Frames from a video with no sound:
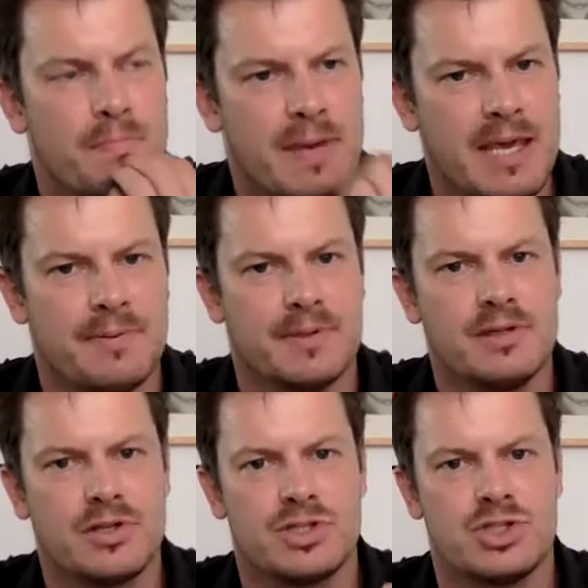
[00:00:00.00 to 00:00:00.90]

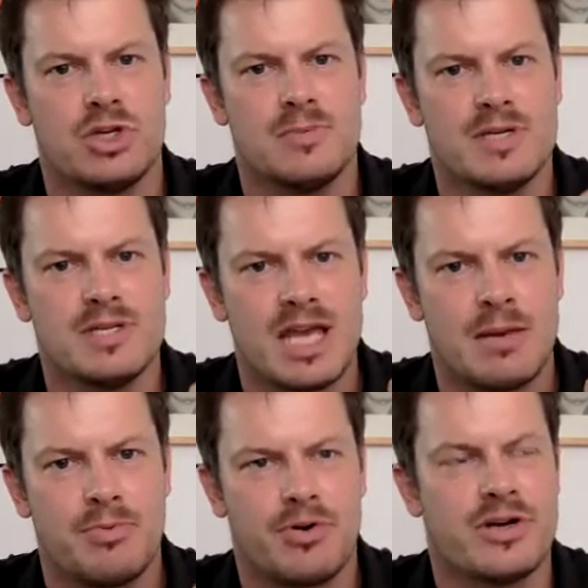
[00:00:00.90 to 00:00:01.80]
people, consumers,
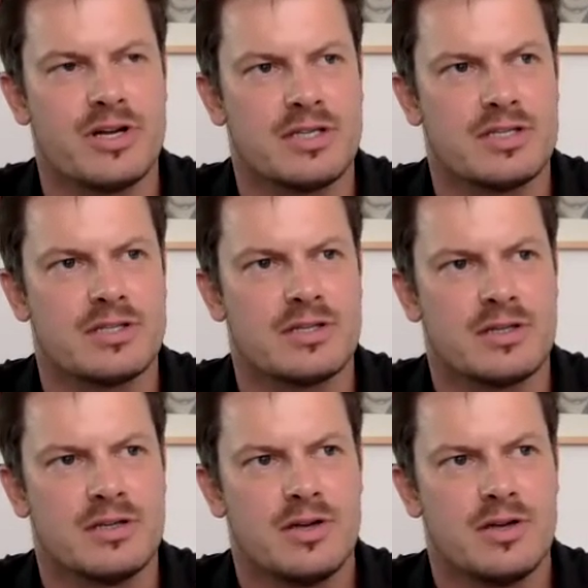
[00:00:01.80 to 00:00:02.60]
and brewers